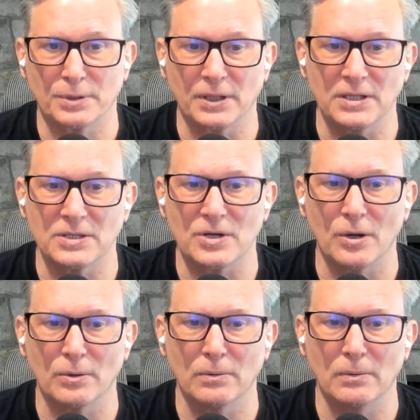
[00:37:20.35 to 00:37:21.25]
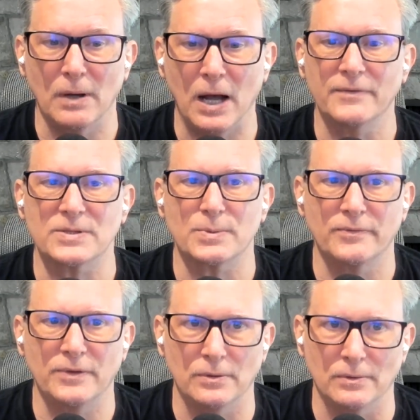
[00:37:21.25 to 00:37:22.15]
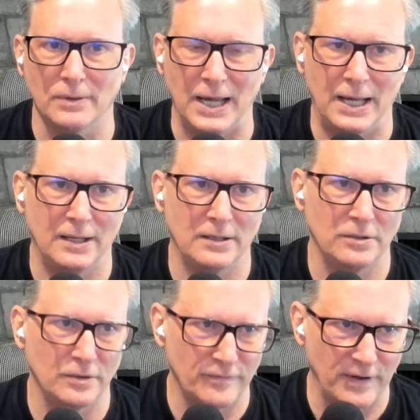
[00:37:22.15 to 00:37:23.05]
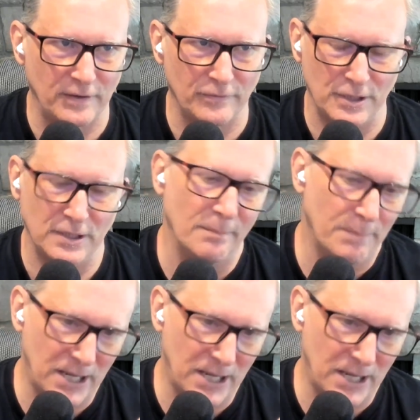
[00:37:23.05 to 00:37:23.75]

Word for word: Please go leave us a review at your favorite